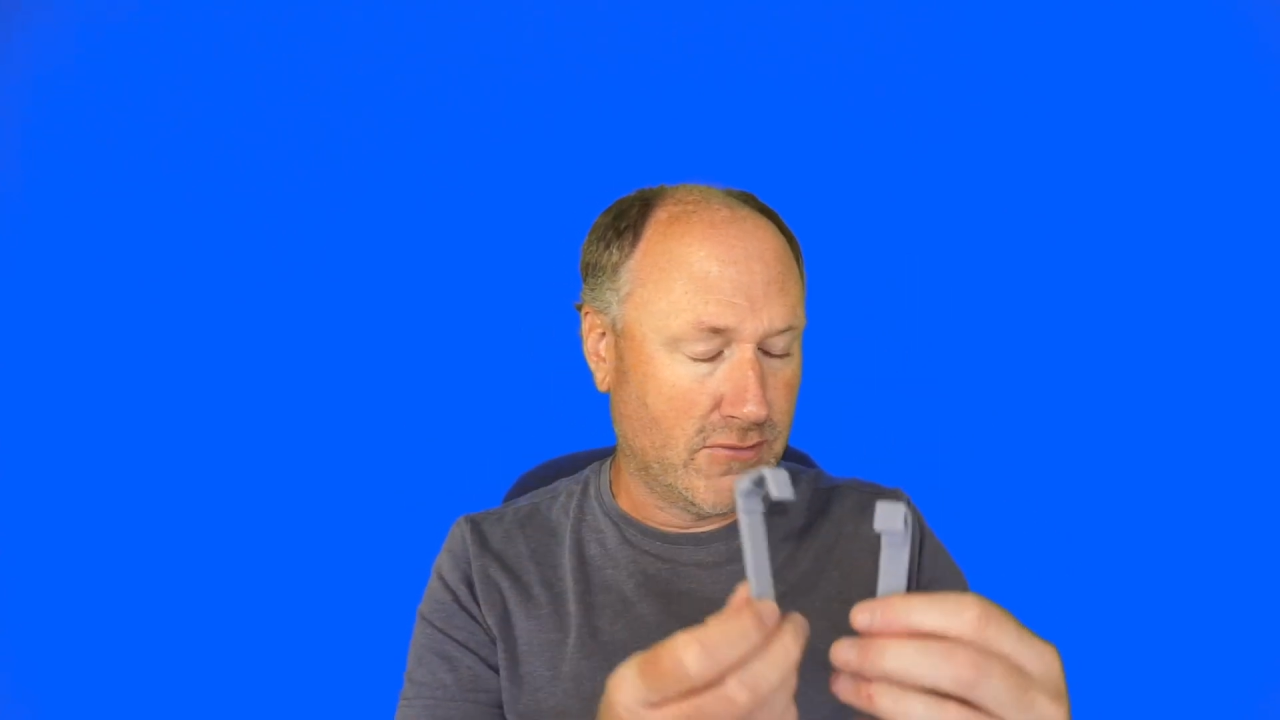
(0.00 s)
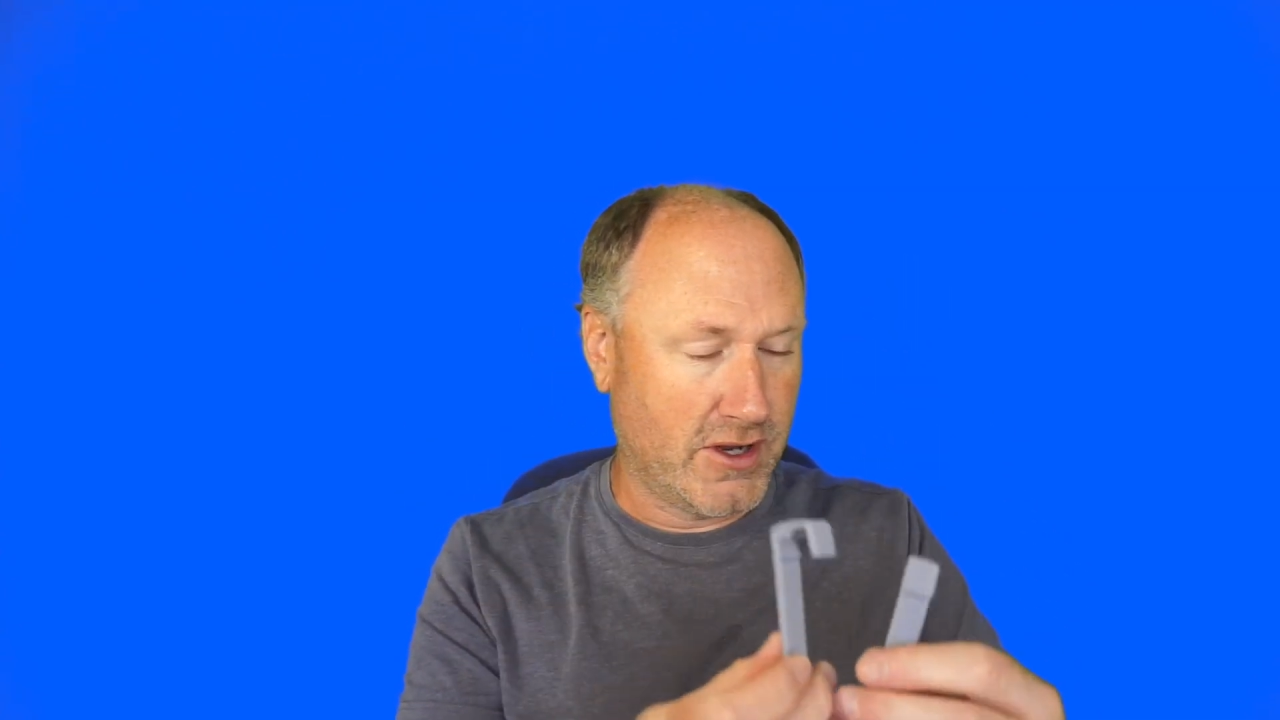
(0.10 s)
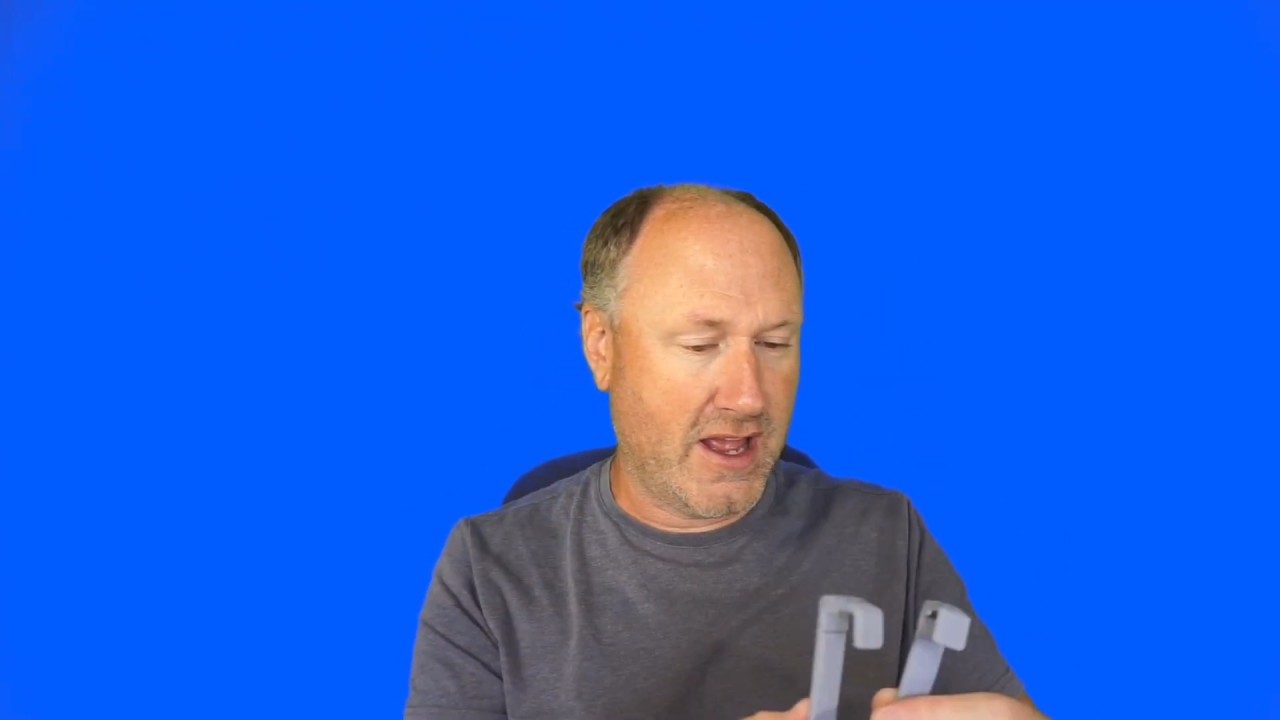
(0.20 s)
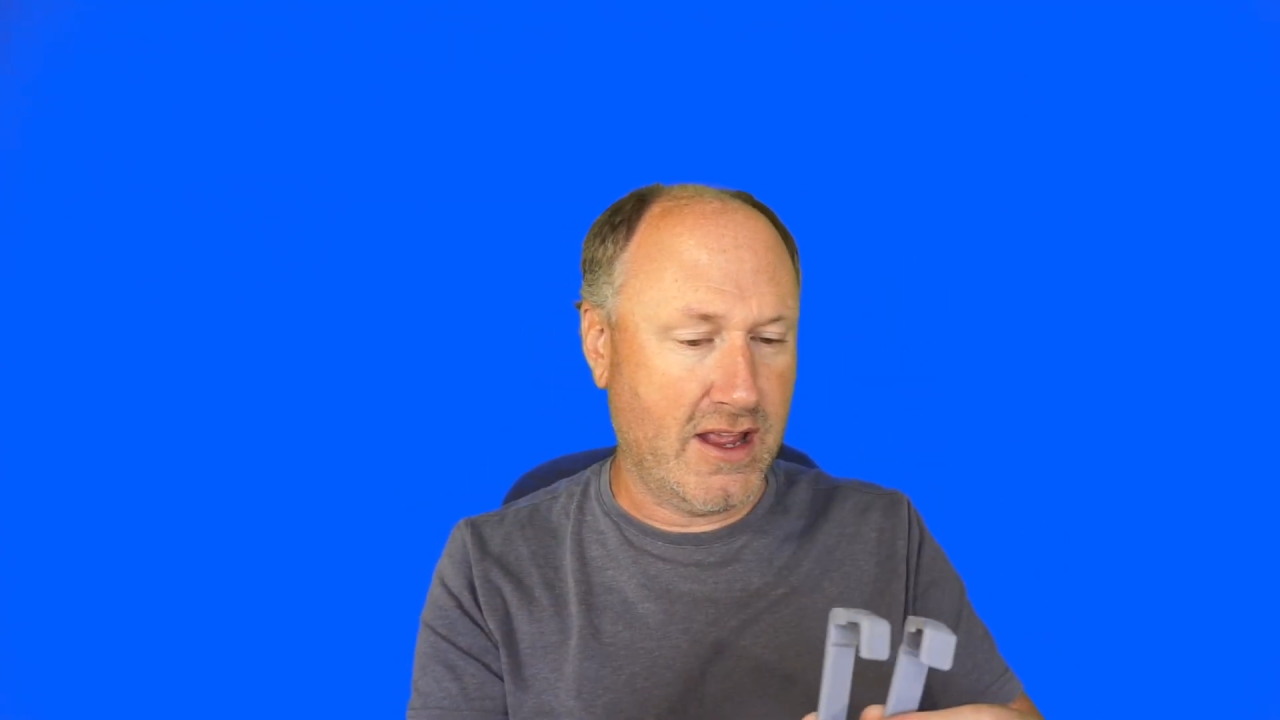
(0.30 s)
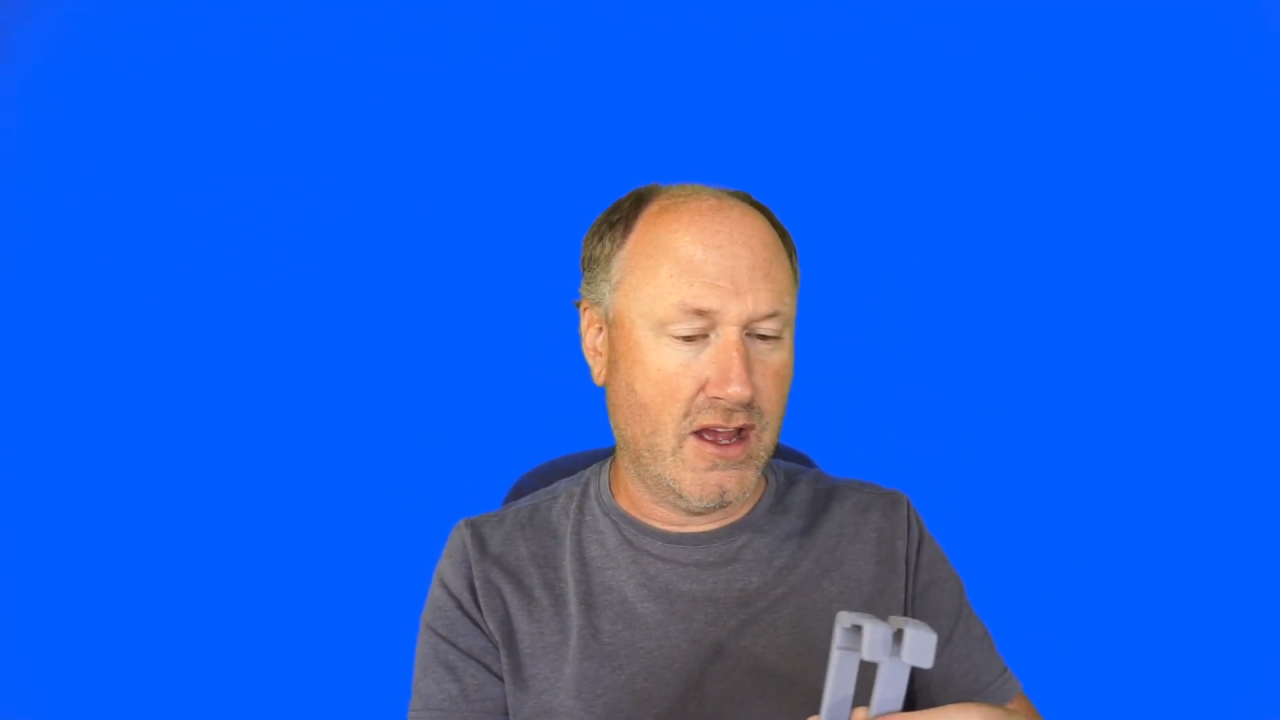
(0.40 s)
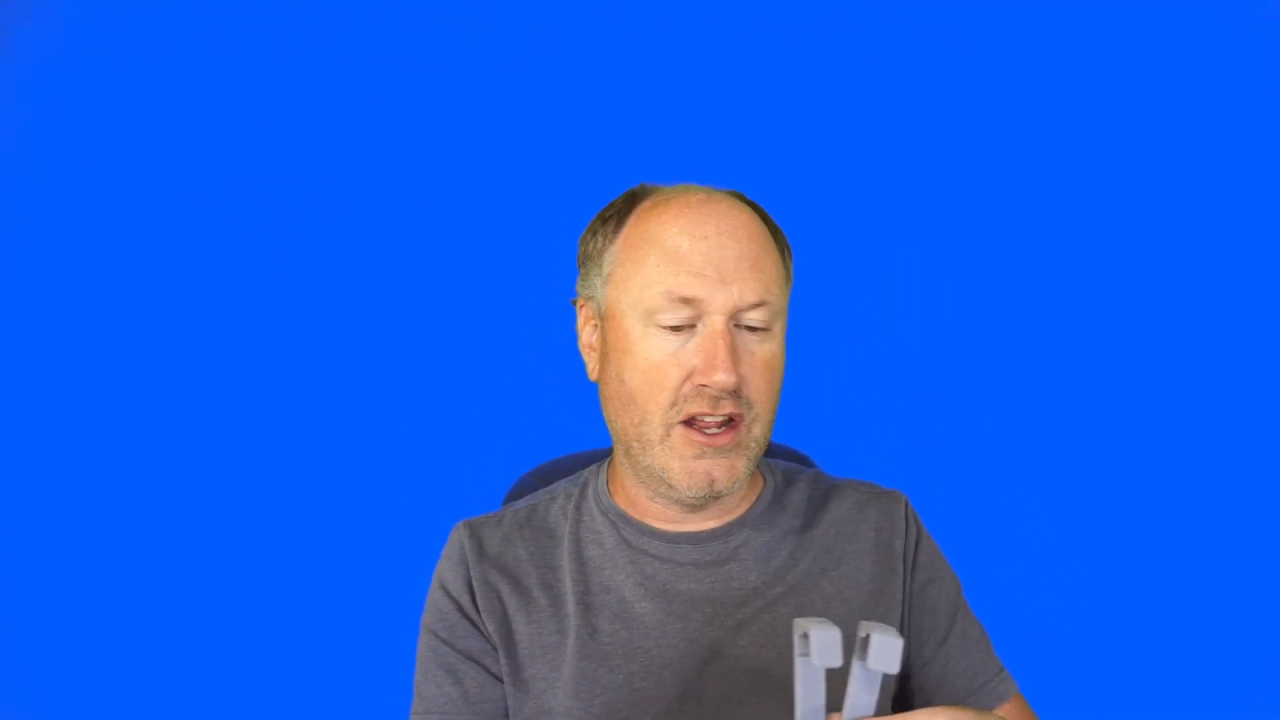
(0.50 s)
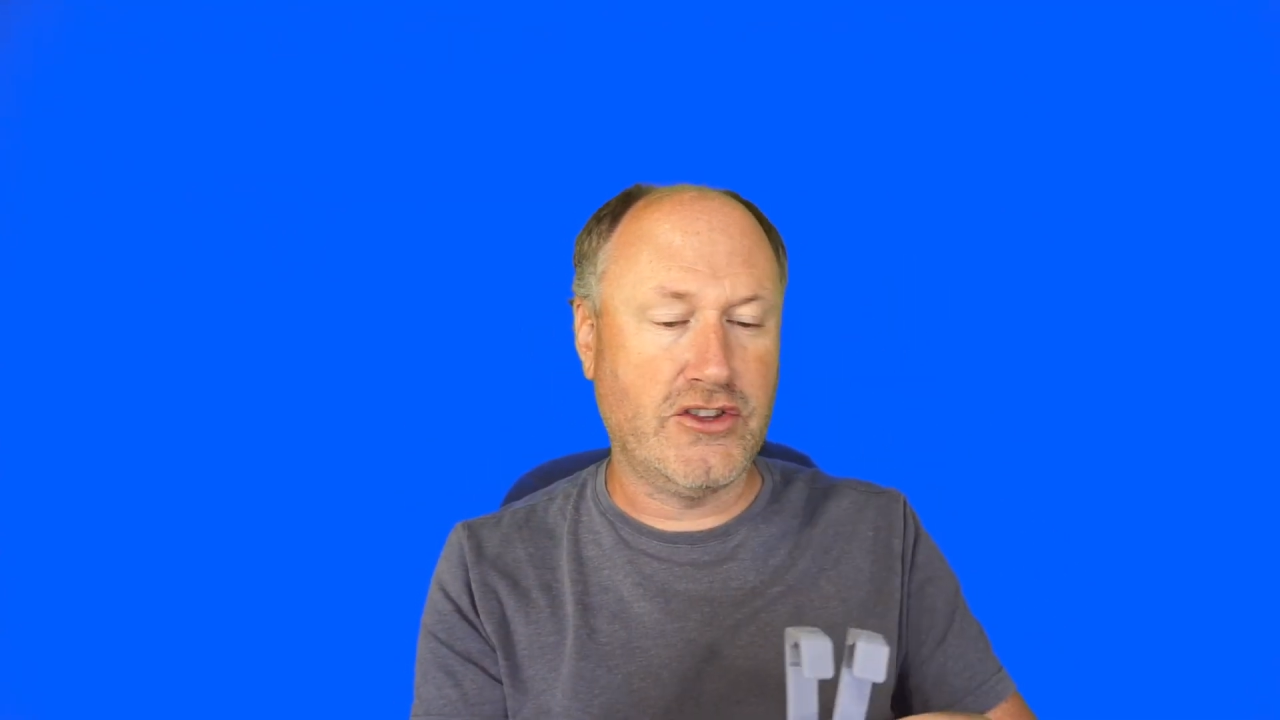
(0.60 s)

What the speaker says: okay, and I